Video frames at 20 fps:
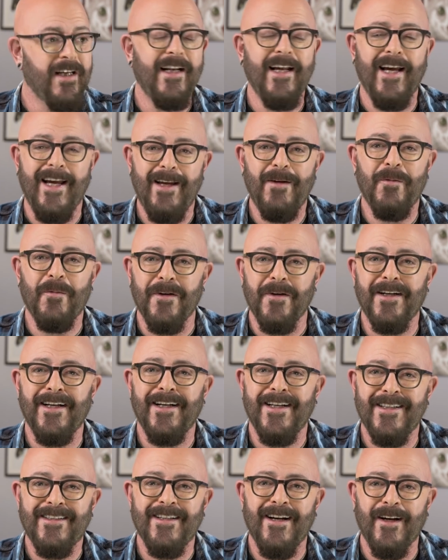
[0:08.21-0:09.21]
Today, we're
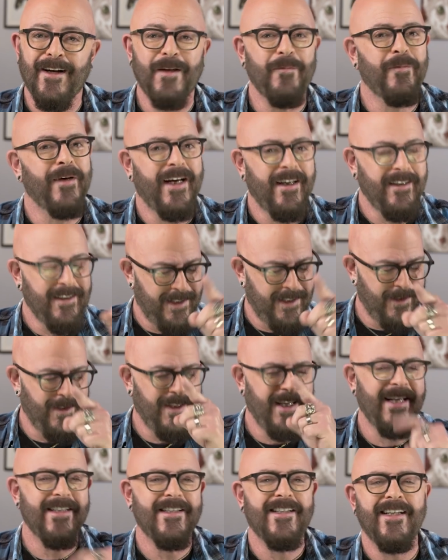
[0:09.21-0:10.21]
going to talk about, you
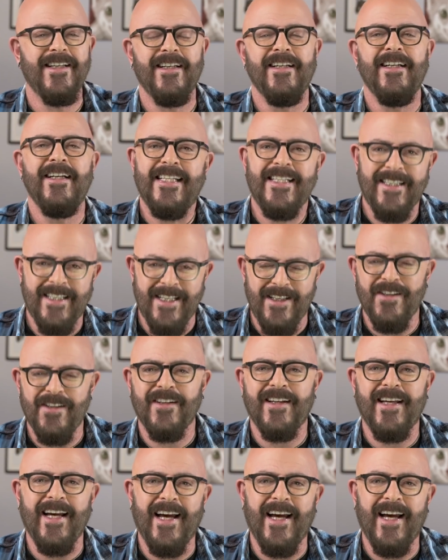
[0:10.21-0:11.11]
guessed it, senior